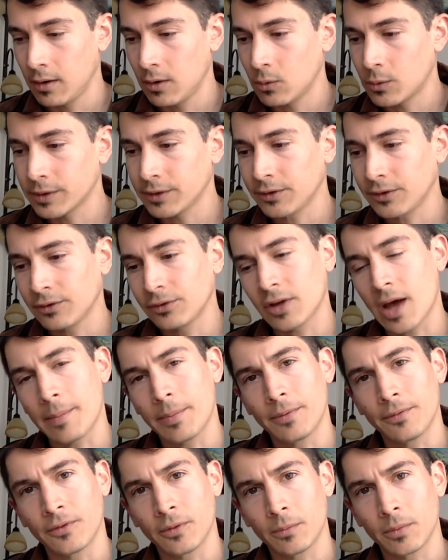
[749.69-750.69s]
What's to stop
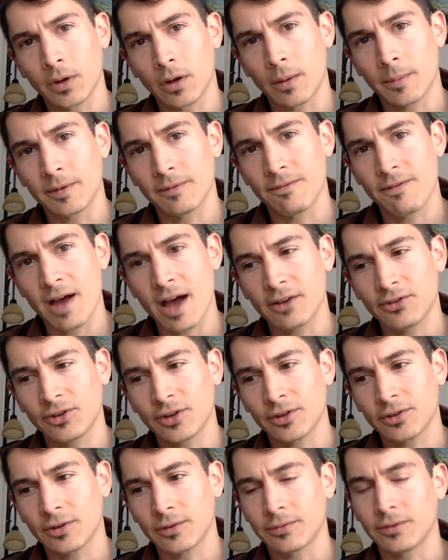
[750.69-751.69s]
it from becoming
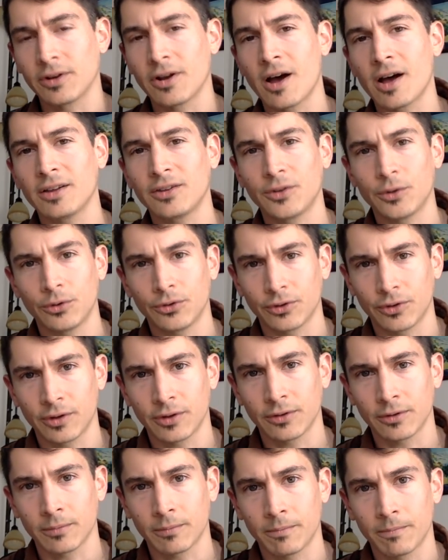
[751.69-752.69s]
fascist if not
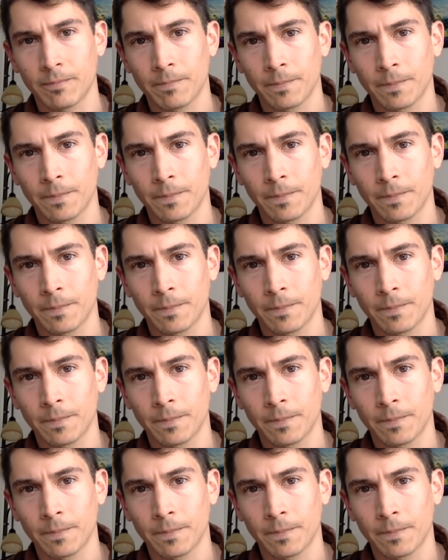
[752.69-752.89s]
socialism?